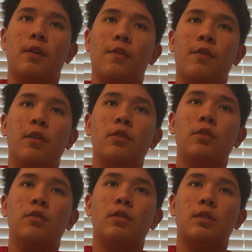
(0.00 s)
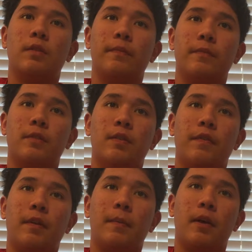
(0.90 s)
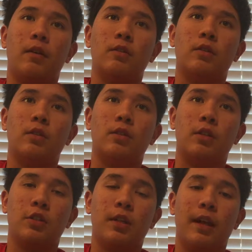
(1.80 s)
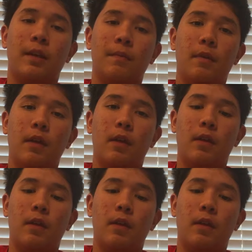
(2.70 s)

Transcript: if we can do something about the genetic